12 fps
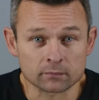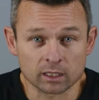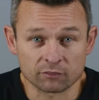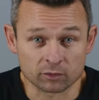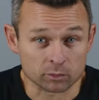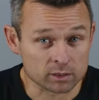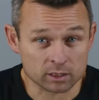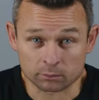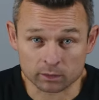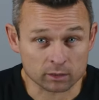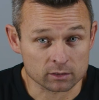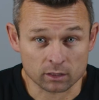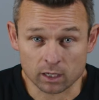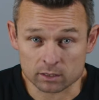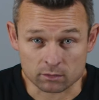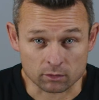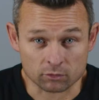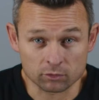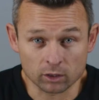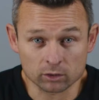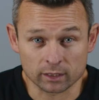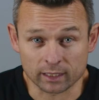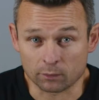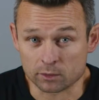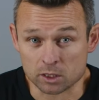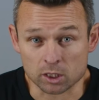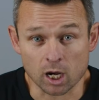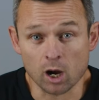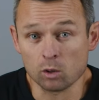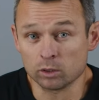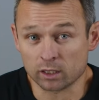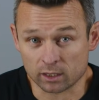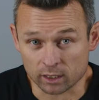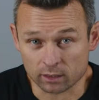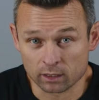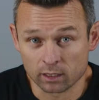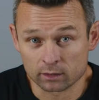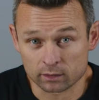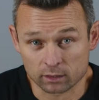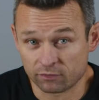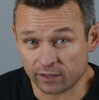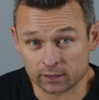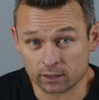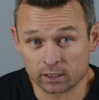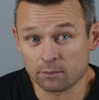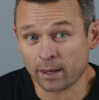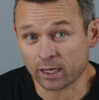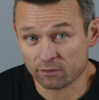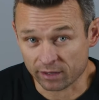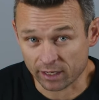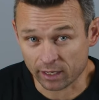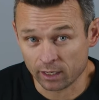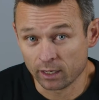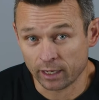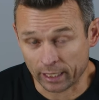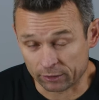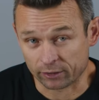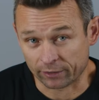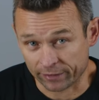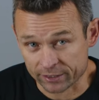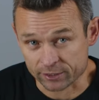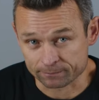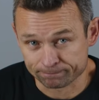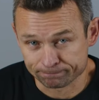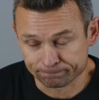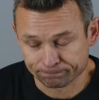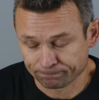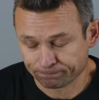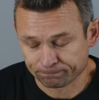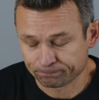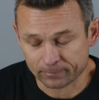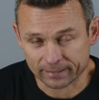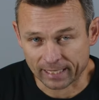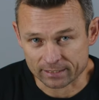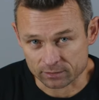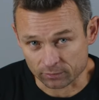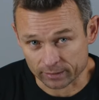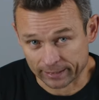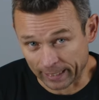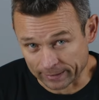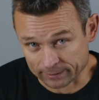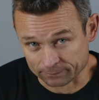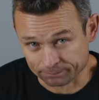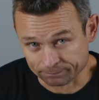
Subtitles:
if it was simply the size of the throttle and that was the only thing that affected the amount of air entering your engine. But that's not the case.